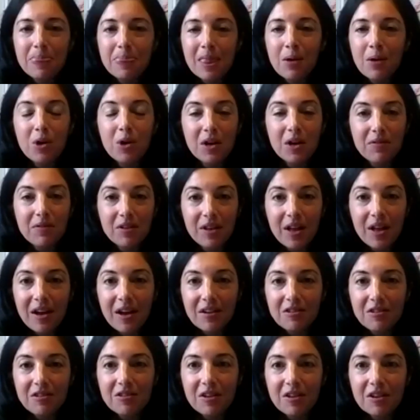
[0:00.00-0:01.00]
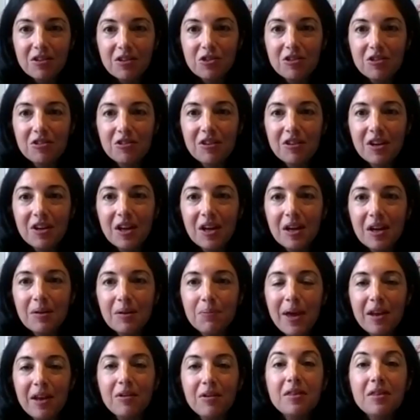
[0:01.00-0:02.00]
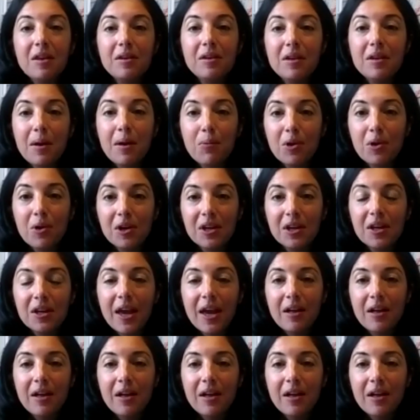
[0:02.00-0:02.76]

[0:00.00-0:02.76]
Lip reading: One of the last, I should say, panel and then networking.